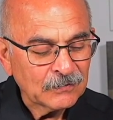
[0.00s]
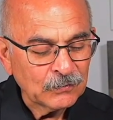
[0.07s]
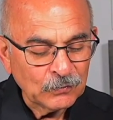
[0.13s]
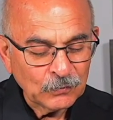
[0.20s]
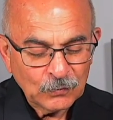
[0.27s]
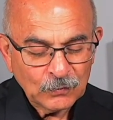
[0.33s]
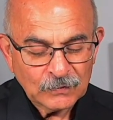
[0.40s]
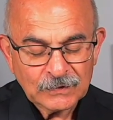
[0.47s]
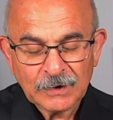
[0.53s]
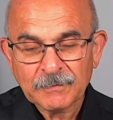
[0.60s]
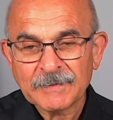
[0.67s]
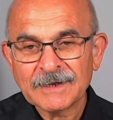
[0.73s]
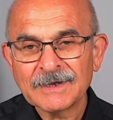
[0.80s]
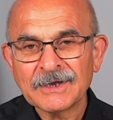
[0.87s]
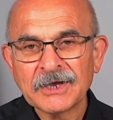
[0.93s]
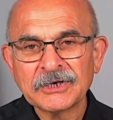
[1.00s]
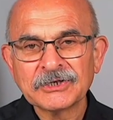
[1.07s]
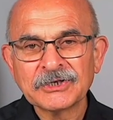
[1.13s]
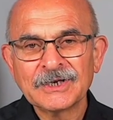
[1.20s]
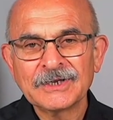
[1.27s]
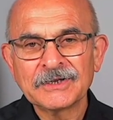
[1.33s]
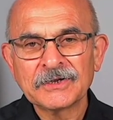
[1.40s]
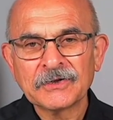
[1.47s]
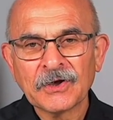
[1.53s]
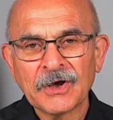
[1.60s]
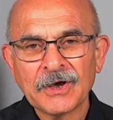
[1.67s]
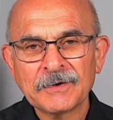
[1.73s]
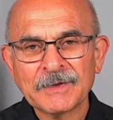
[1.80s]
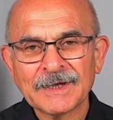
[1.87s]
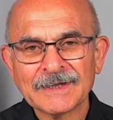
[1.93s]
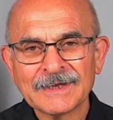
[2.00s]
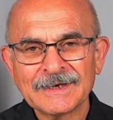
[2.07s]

do some meditation in the time that